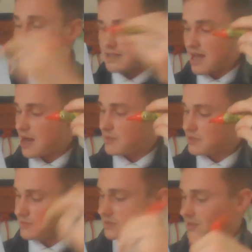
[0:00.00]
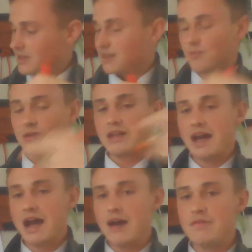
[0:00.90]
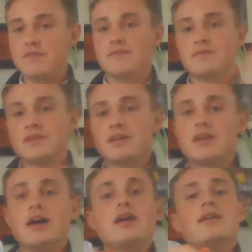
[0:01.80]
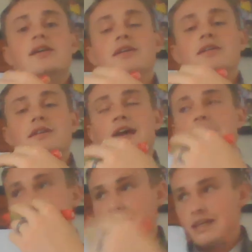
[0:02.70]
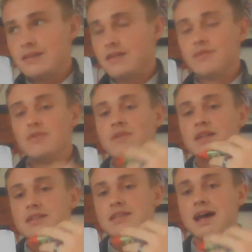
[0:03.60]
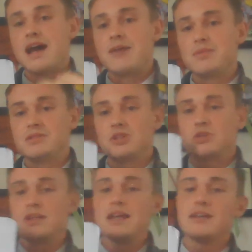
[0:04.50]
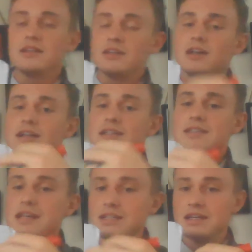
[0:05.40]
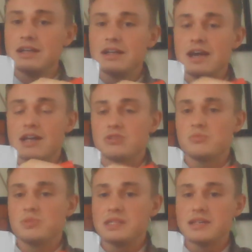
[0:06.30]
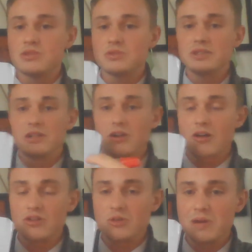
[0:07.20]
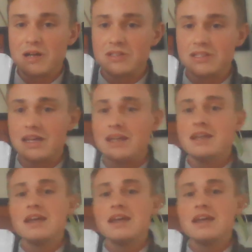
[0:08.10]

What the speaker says: to happen, then we're going to have a cascade of events that happen to create a secondary action potential in our cardiomyocyte,